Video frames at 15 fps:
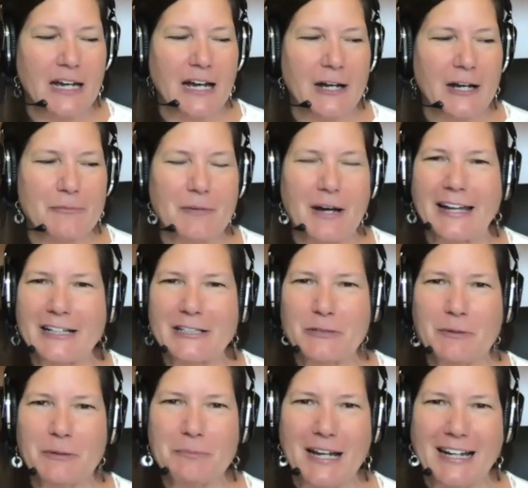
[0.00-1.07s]
I actually
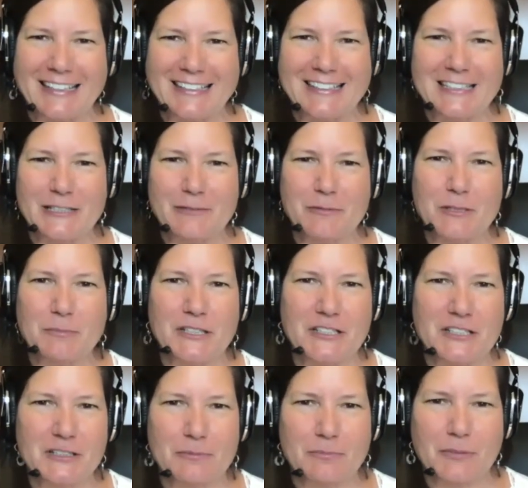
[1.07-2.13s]
went back and did some
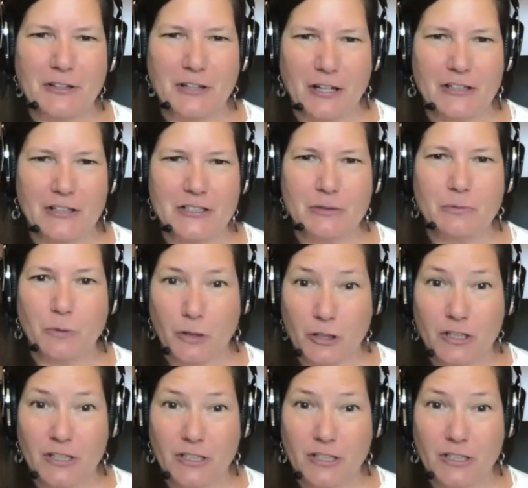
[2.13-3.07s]
speech pathology work